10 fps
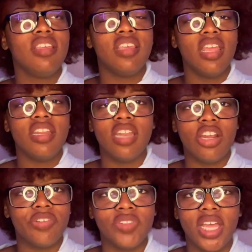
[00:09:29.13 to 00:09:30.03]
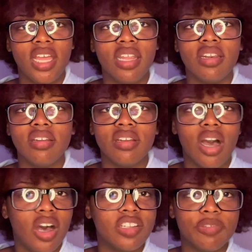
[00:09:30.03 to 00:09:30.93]
getting out of that
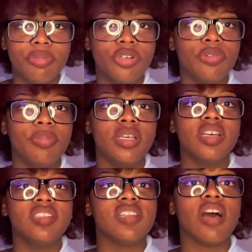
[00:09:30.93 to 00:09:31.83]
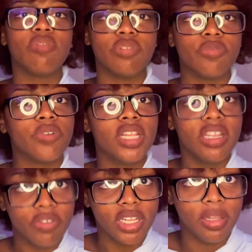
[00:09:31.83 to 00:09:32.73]
hospital because I was
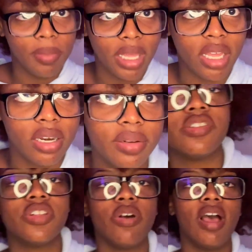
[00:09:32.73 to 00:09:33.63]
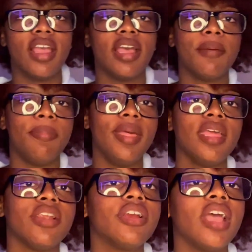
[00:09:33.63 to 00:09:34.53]
really, really bad. So I got
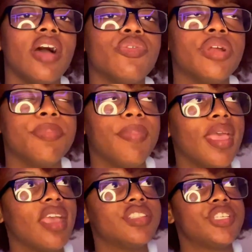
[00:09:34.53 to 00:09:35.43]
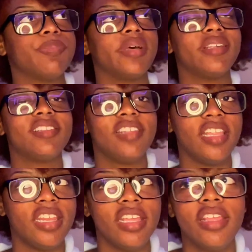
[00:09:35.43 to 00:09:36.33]
better. I went back to my
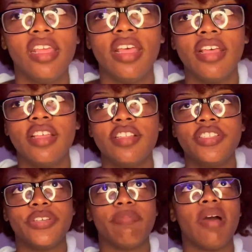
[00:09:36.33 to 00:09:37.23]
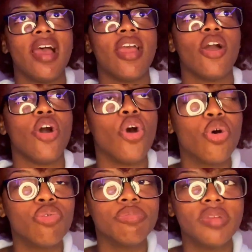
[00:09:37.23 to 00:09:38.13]
city, to my
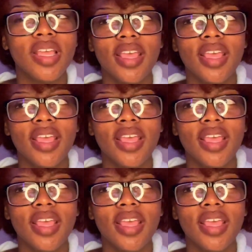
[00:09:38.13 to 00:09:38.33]
home.